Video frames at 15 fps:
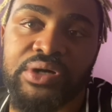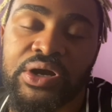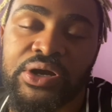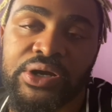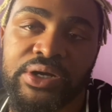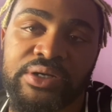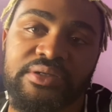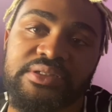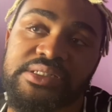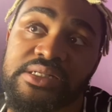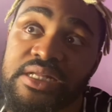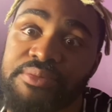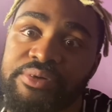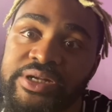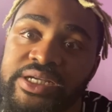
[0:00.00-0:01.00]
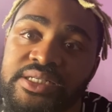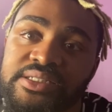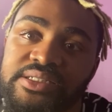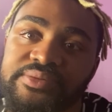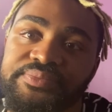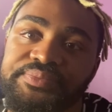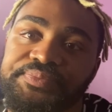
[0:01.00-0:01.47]
aren't
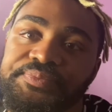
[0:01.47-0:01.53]
celebrities.